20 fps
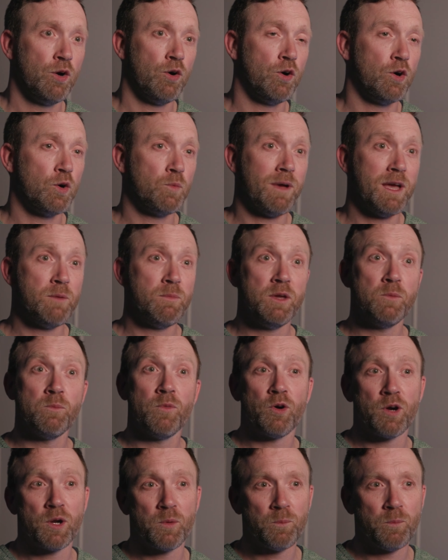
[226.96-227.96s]
Or maybe
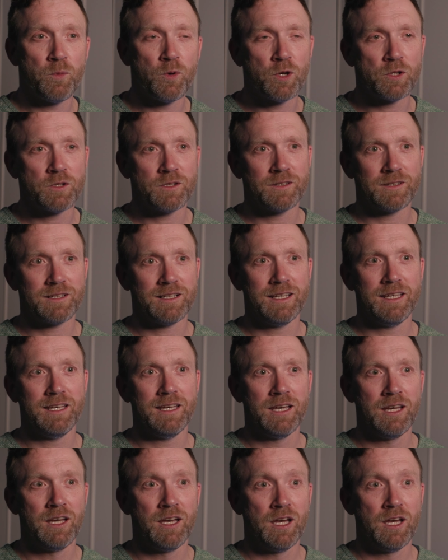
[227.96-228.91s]
more importantly,